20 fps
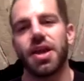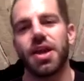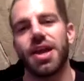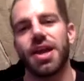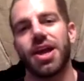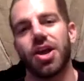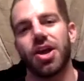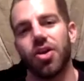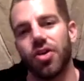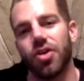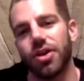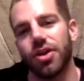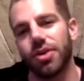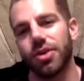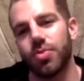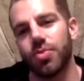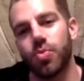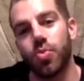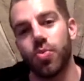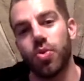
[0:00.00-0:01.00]
a
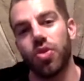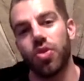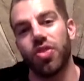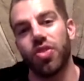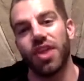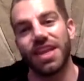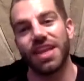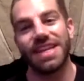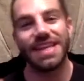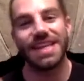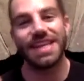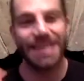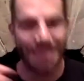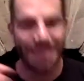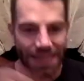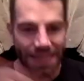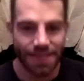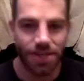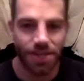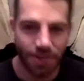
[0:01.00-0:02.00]
client what they
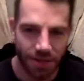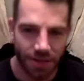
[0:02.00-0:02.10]
need,